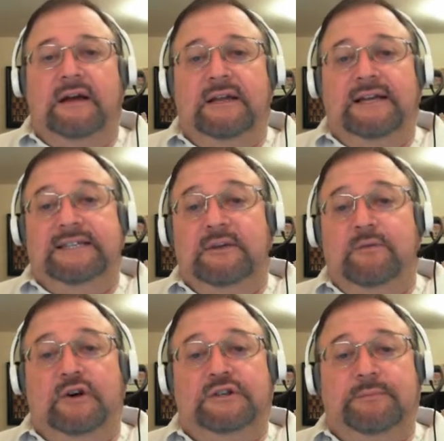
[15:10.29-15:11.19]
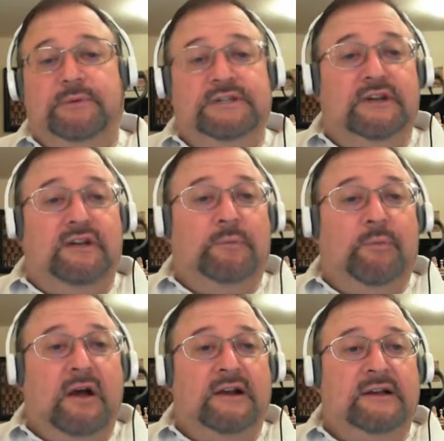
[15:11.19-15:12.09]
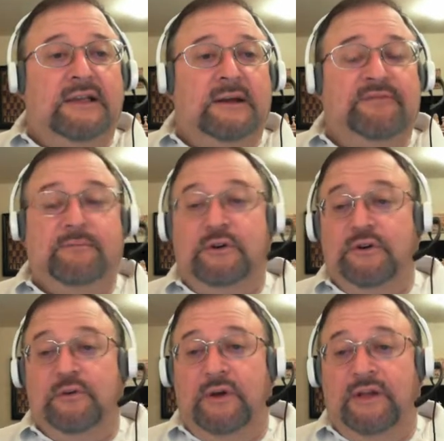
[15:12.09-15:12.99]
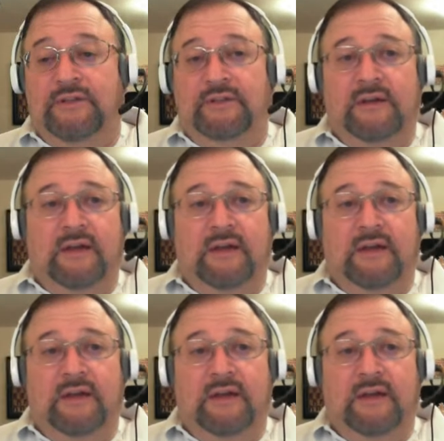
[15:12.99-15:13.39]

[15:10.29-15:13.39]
Easy Worship is another product I'm familiar with.